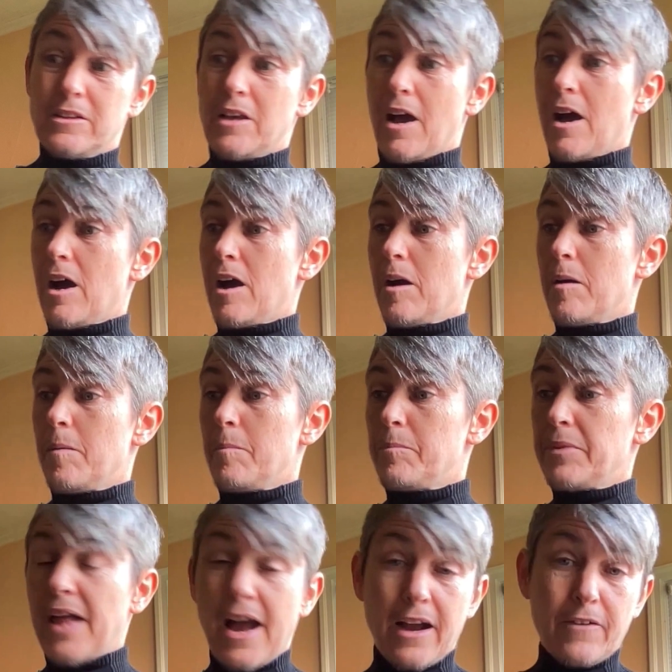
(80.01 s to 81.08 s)
Um,
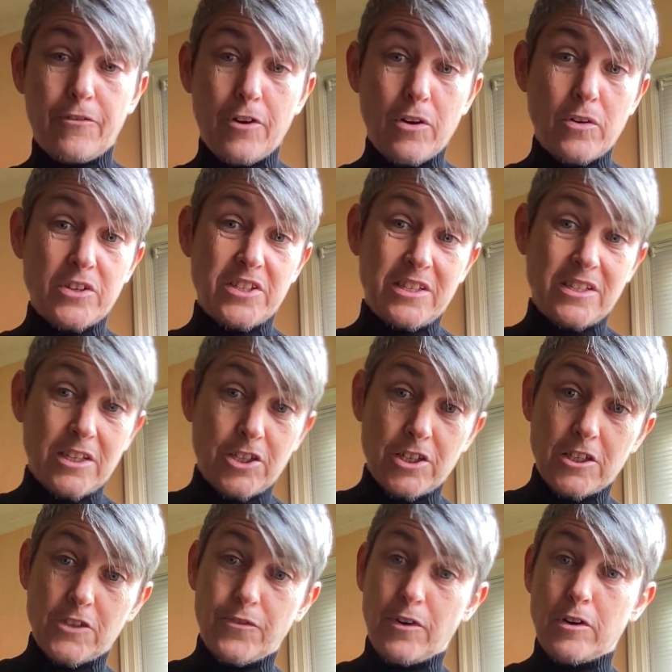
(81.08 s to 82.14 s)
black folks,
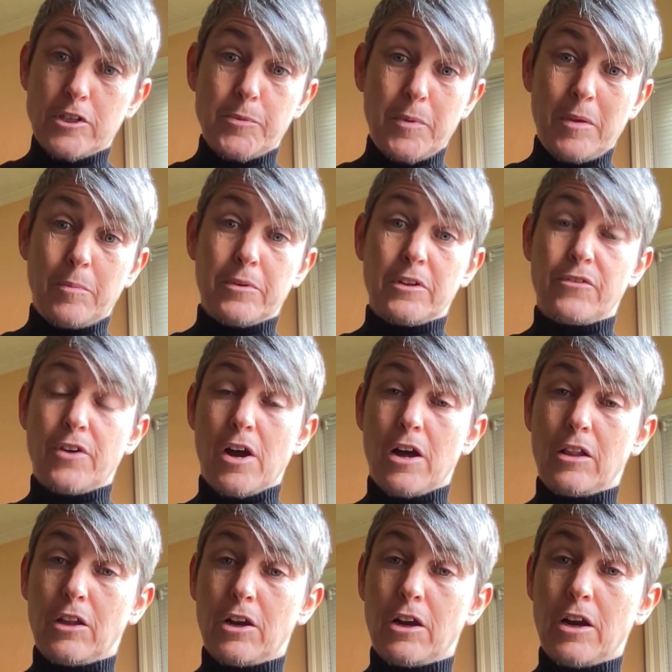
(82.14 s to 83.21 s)
indigenous folks, people of
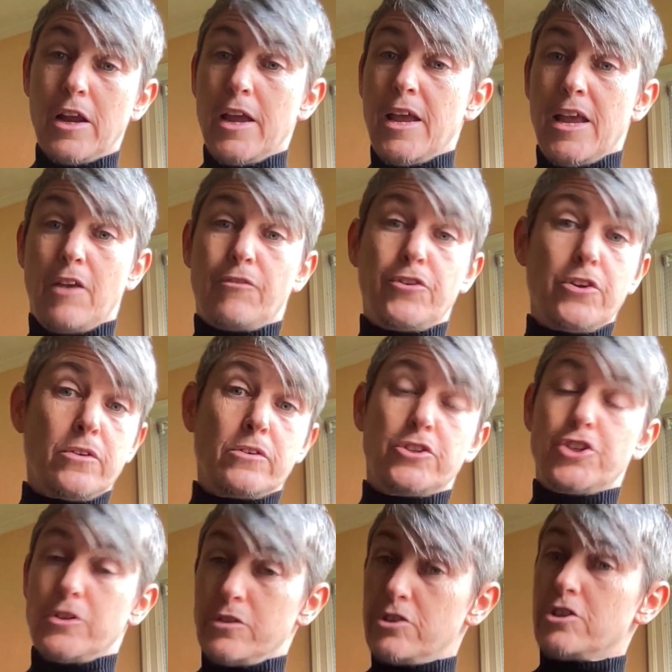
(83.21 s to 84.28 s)
color. If you
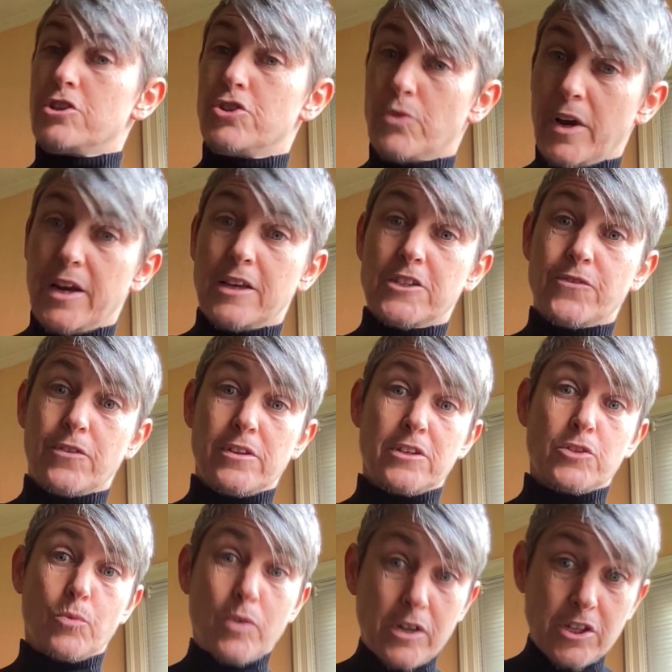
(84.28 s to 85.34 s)
choose to join us for
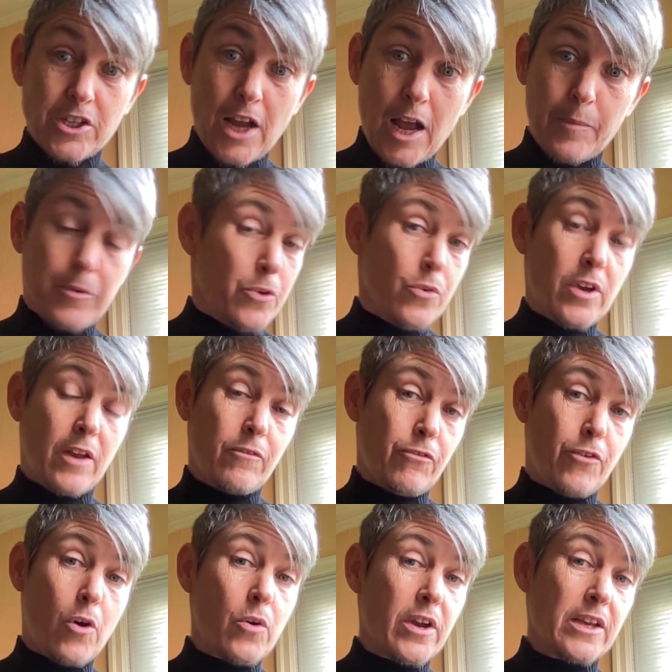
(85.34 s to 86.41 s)
this workshop, you can
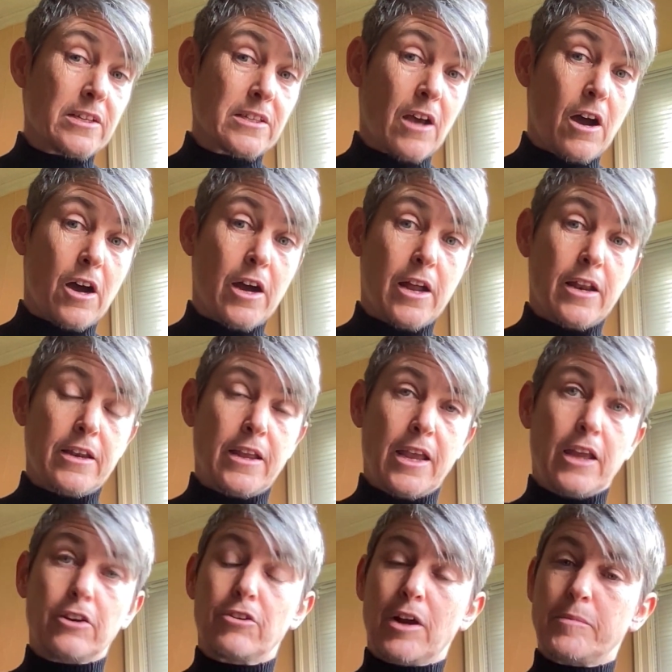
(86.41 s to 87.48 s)
focus on
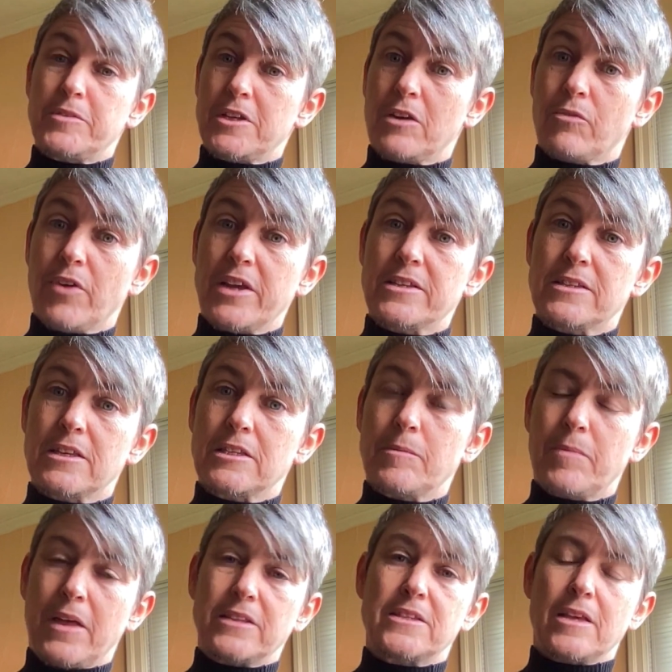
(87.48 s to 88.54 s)
interrupting
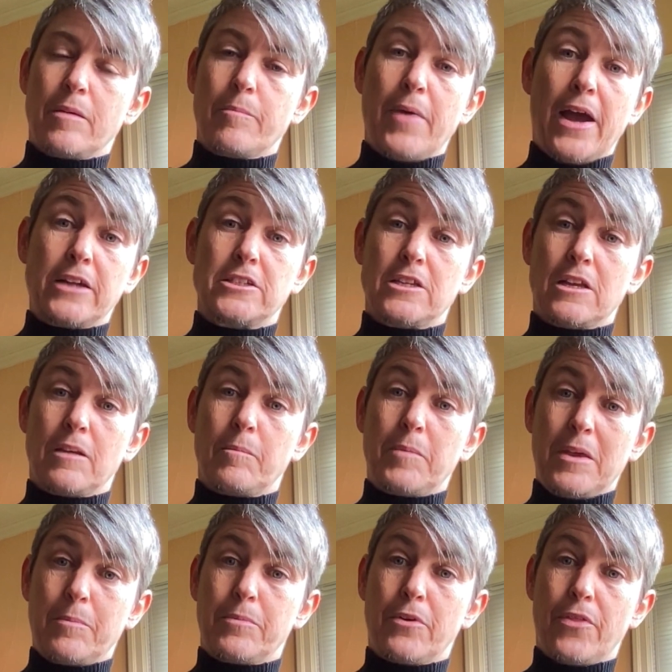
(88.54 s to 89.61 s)
racism that's impacting
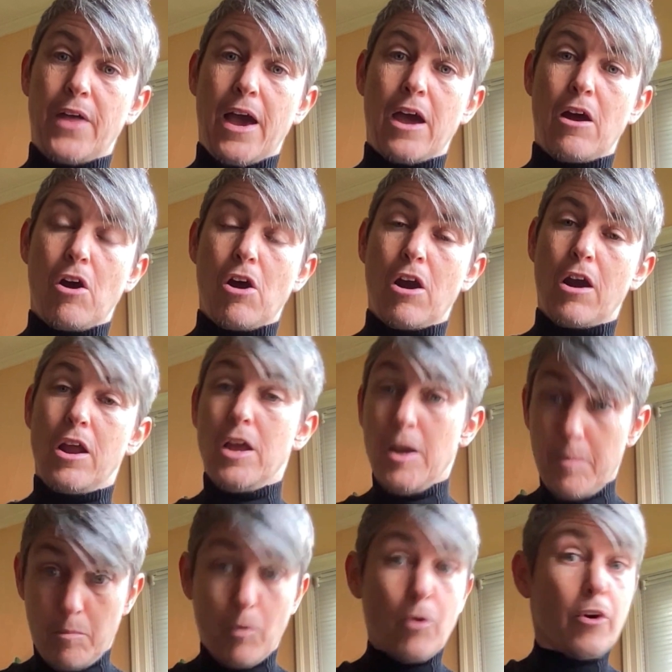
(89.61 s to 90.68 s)
people that are
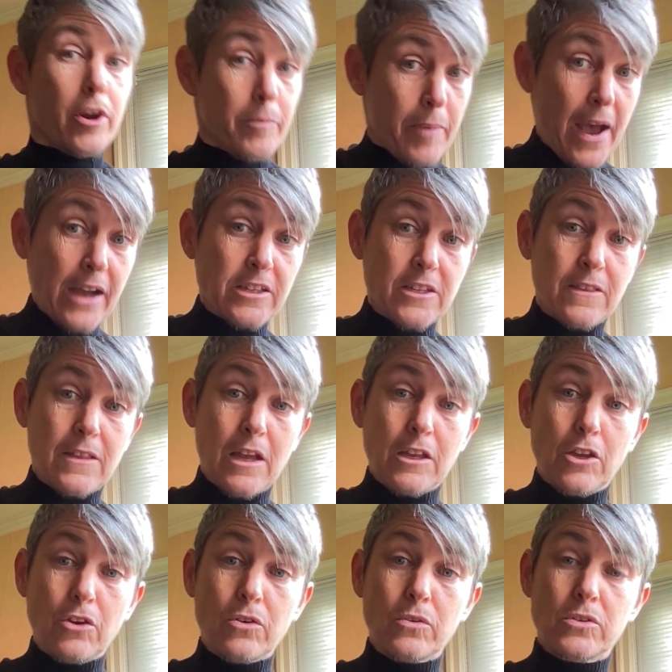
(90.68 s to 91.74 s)
more impacted
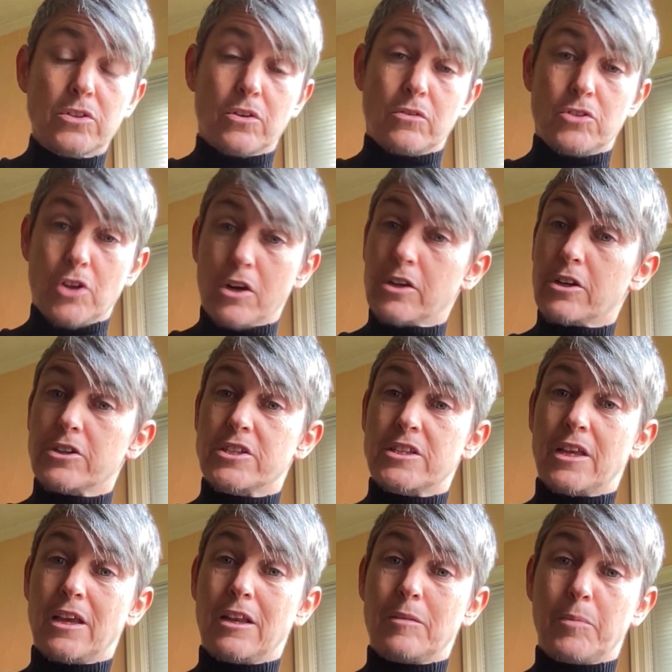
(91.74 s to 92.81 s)
than you, so darker
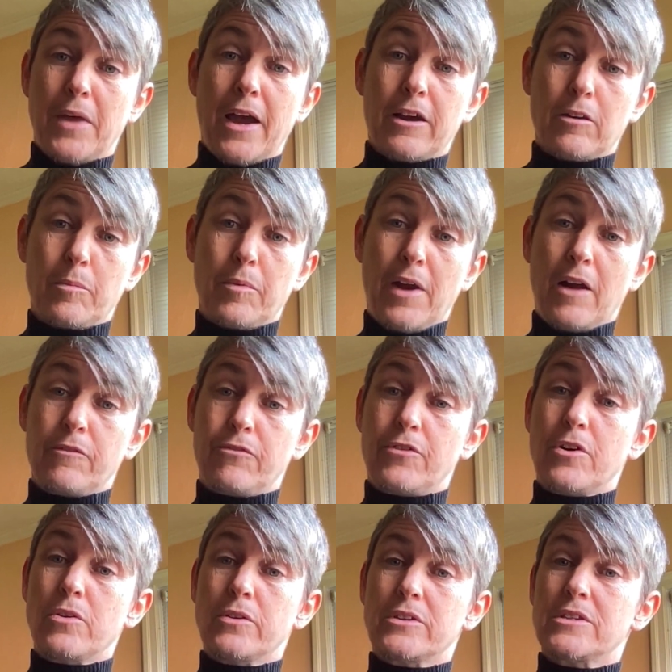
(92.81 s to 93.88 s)
skinned, black or brown
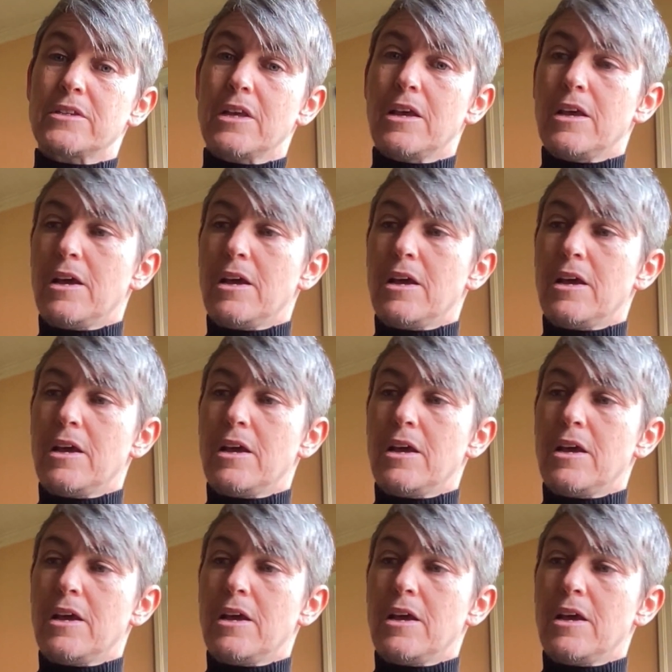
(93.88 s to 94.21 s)
folks.